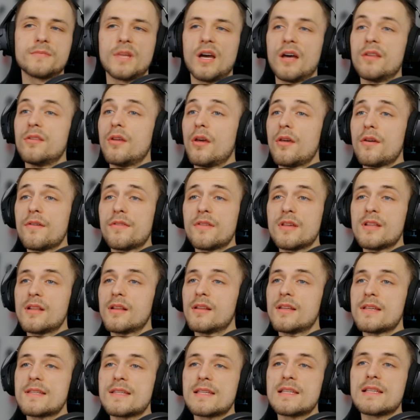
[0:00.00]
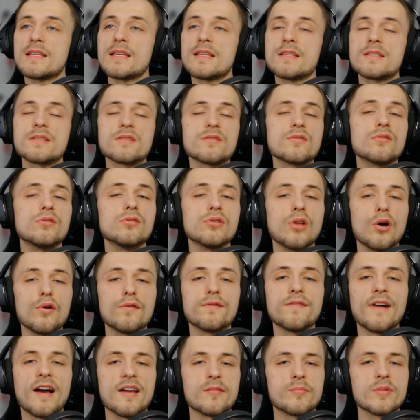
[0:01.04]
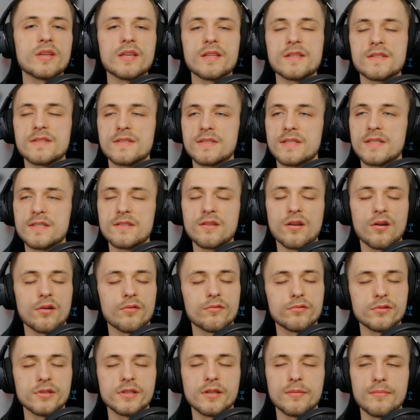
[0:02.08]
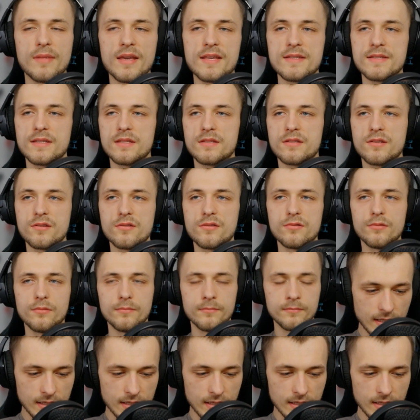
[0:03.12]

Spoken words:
Another thing to listen is to lo-fi beats. These are really amazing too.